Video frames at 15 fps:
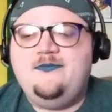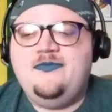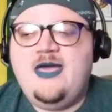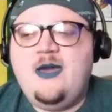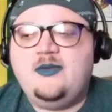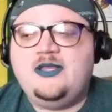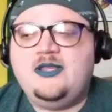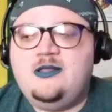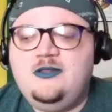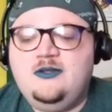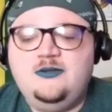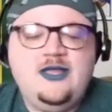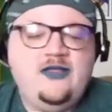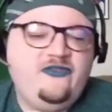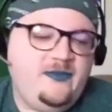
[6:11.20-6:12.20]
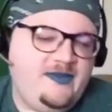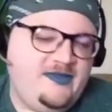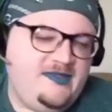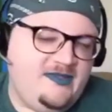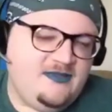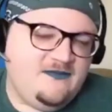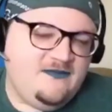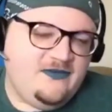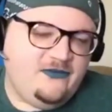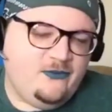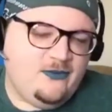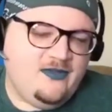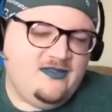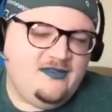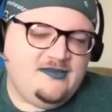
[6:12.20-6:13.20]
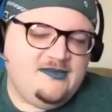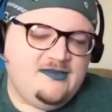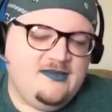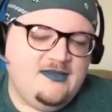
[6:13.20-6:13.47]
that would include LGBT individuals.